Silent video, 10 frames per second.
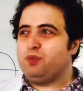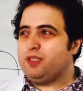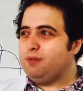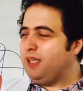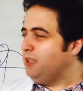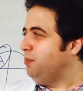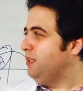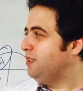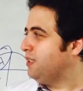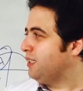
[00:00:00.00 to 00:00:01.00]
Let me
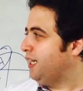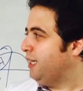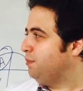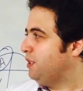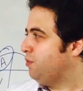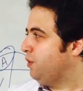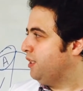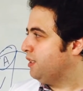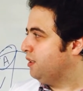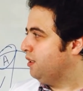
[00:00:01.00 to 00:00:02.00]
describe this first.
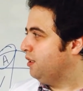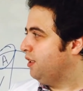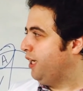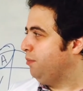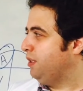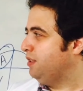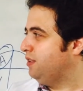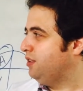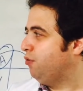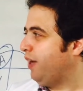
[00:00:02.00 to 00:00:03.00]
I mean,
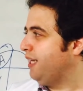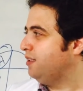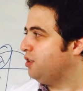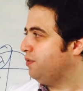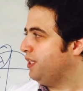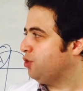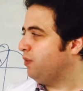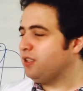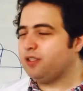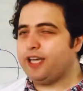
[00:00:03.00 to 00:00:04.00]
define this first. What's
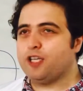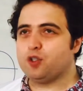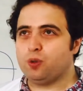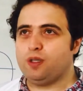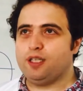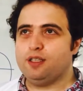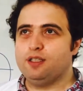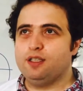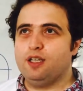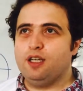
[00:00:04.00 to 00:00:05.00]
diastole?
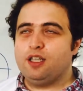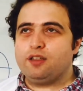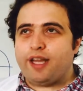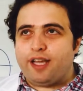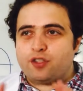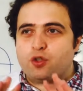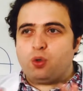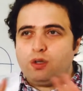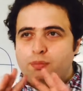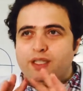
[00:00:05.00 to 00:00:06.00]

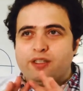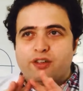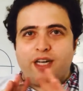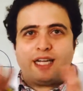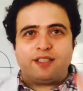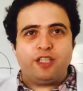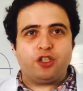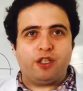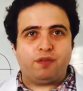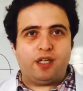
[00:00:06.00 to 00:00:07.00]
Diastole meaning relaxation
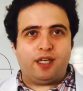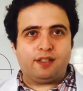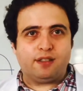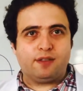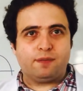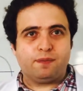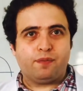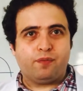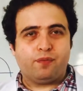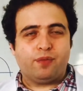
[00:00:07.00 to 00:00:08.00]
of the heart.
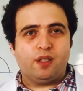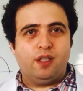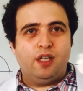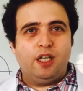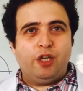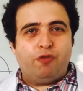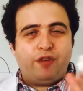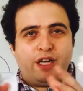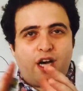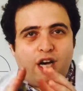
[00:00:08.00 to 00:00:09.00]
When
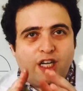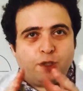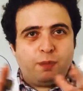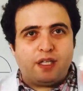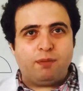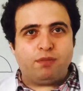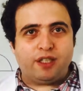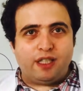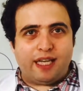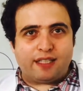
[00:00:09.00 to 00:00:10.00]
heart become
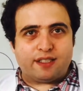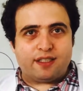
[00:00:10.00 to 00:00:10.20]
relaxed,